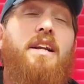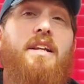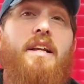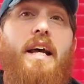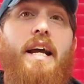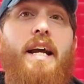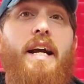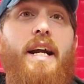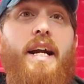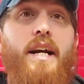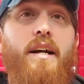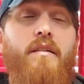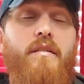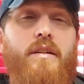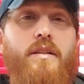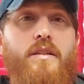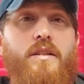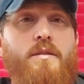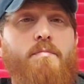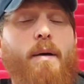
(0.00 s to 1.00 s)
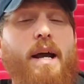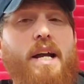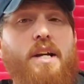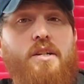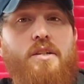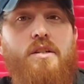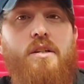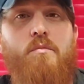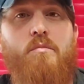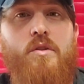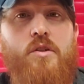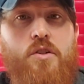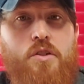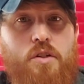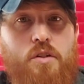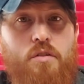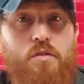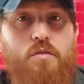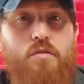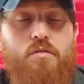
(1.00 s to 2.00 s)
of the air and smashing them with
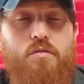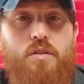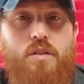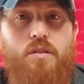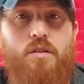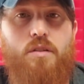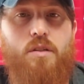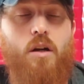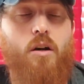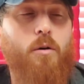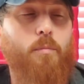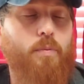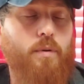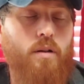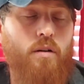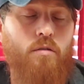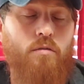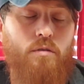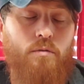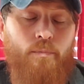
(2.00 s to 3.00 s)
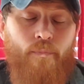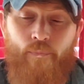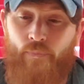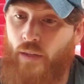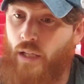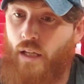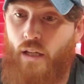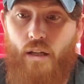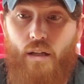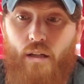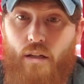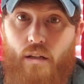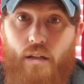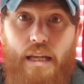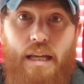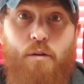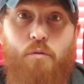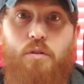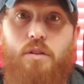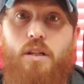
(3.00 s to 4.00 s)
shoes and stomping on them.
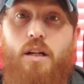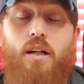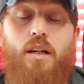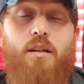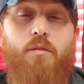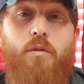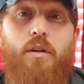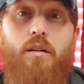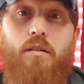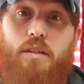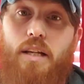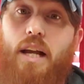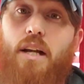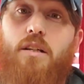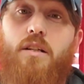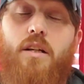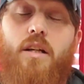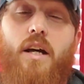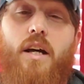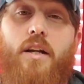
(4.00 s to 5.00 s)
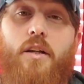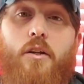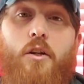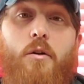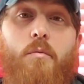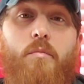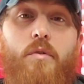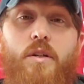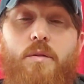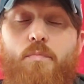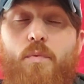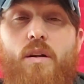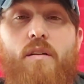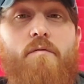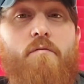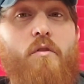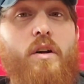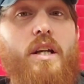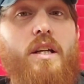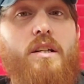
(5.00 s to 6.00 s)
It was unreal. It was actually kind of humorous, but it
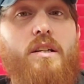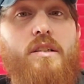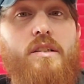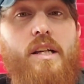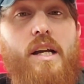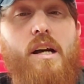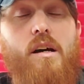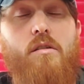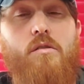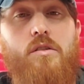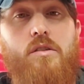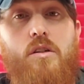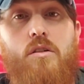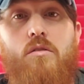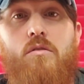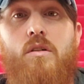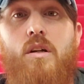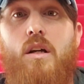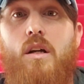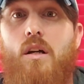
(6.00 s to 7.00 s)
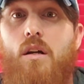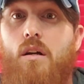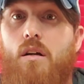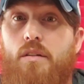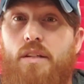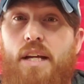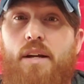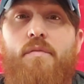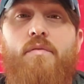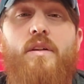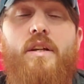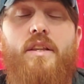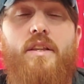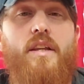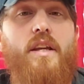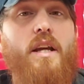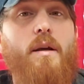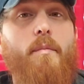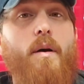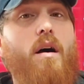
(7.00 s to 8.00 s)
freaked us out. So definitely
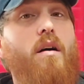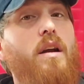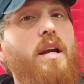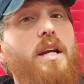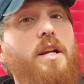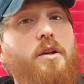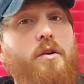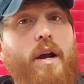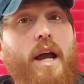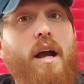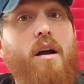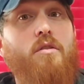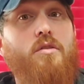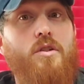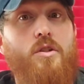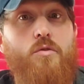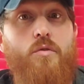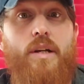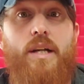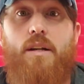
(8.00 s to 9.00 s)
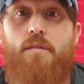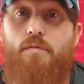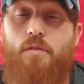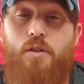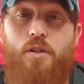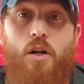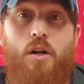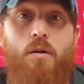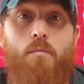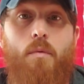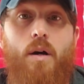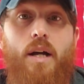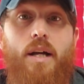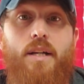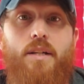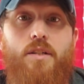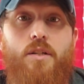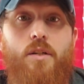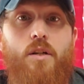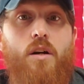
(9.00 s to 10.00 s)
think about getting your house treated for
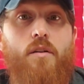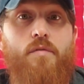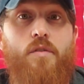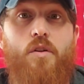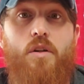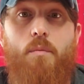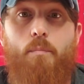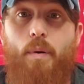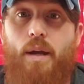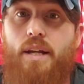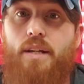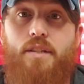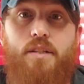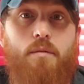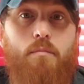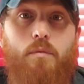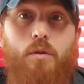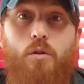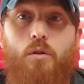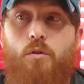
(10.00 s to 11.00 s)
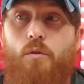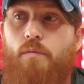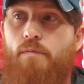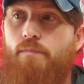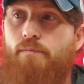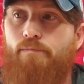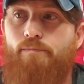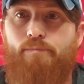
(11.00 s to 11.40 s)
termites. You know, if you can pay some little